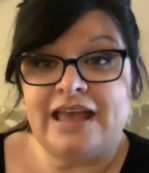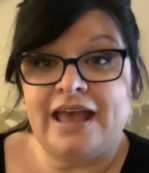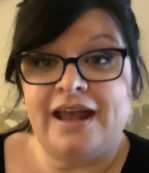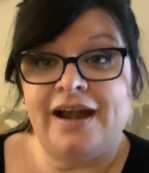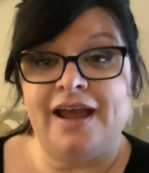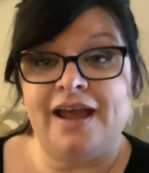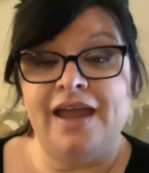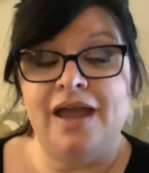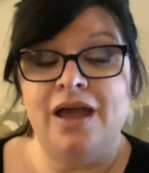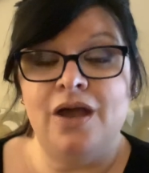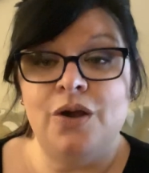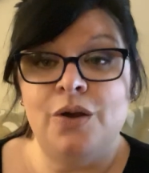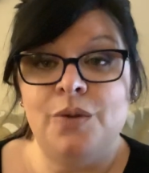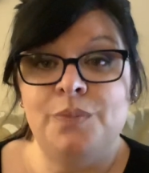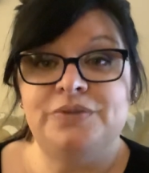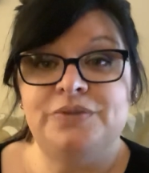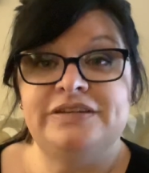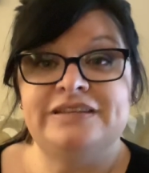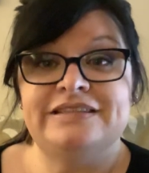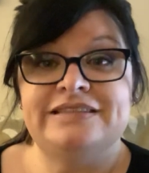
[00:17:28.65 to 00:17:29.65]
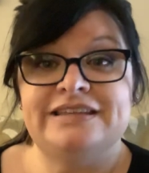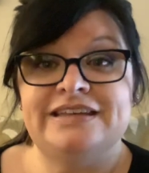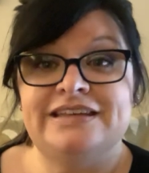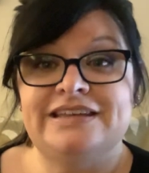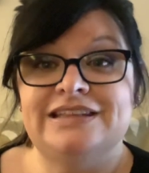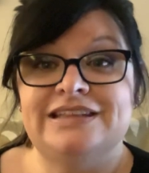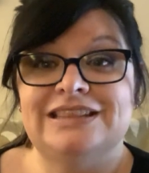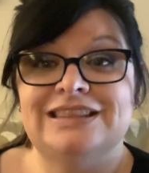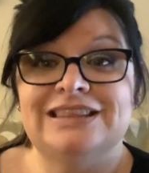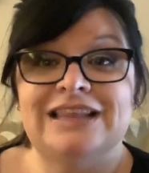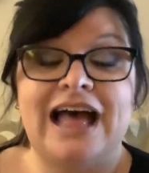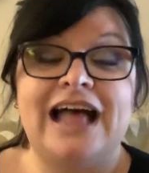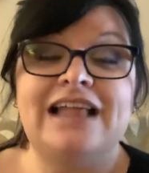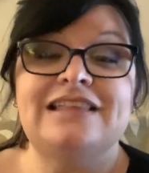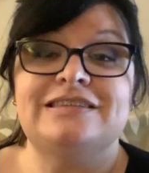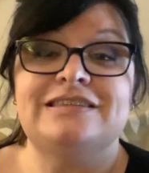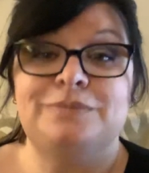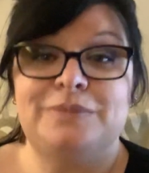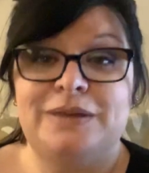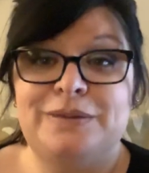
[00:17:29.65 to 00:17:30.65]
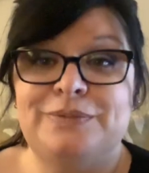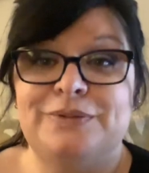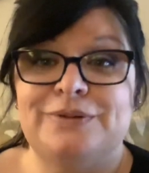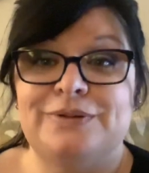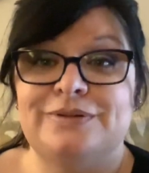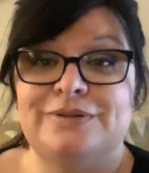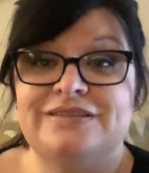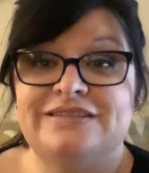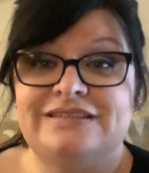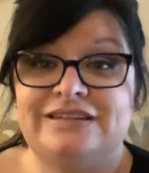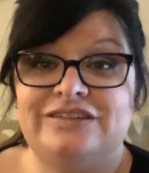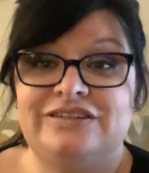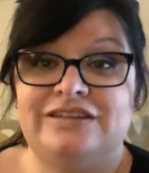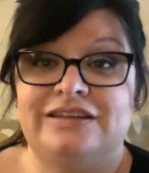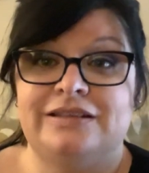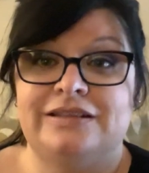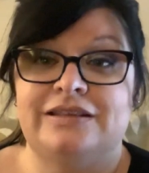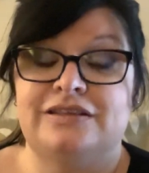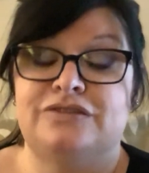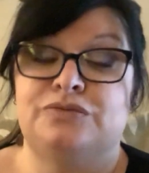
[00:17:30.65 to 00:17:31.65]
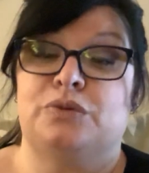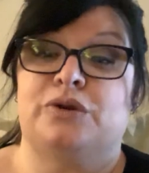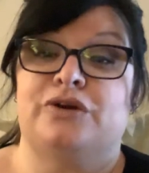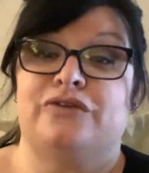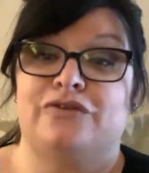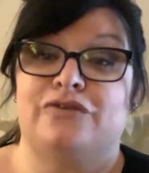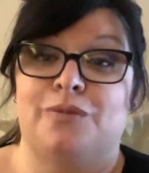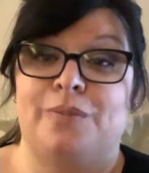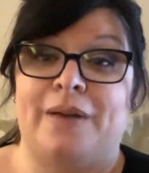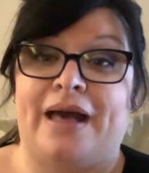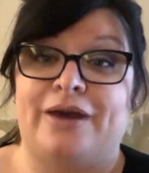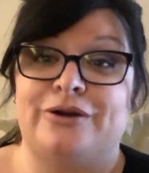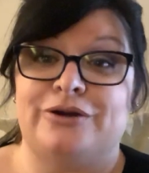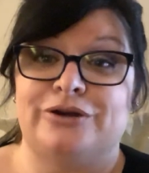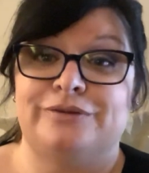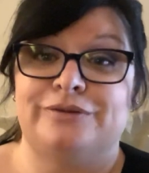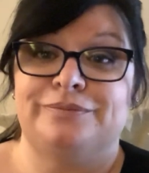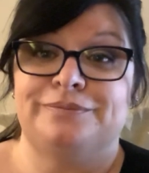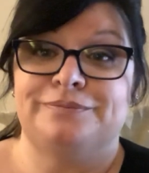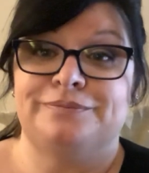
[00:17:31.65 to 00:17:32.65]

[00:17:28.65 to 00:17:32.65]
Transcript: And I hope to see lots of people stitching this wonderful pattern.